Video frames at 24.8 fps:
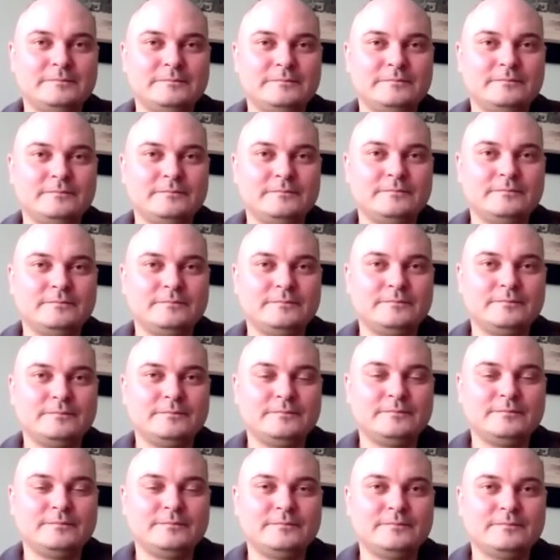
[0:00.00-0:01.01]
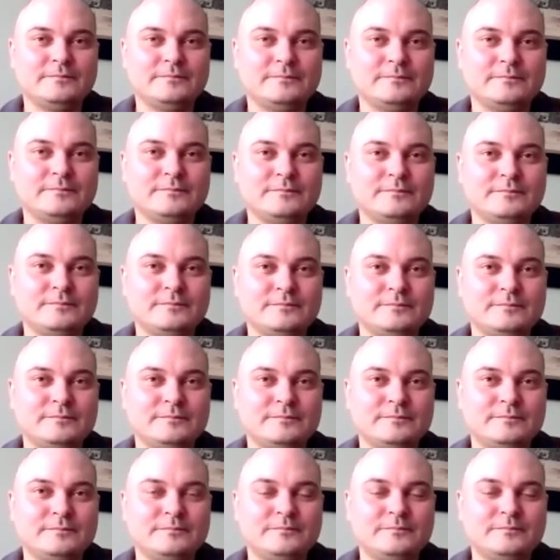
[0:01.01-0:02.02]

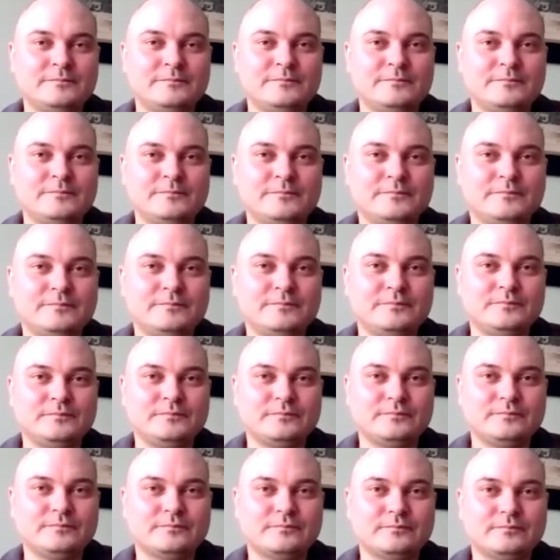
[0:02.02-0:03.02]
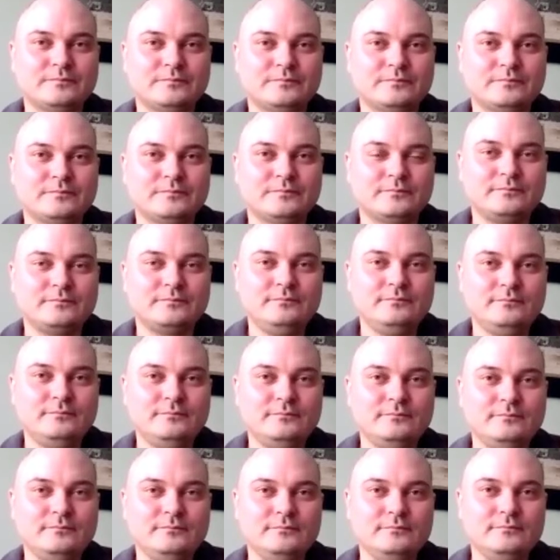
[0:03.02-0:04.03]

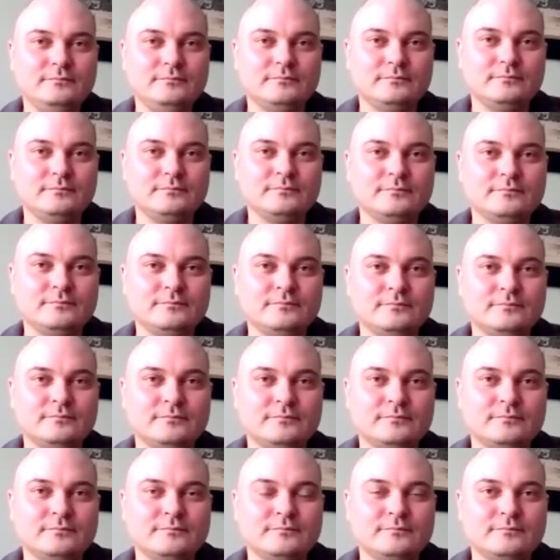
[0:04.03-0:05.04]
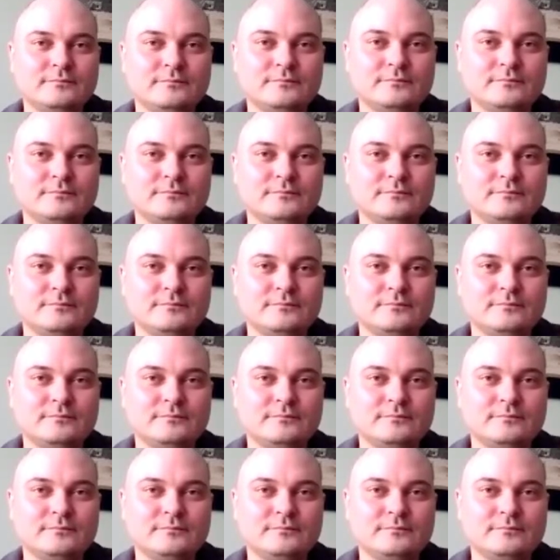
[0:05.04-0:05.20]
(not speaking)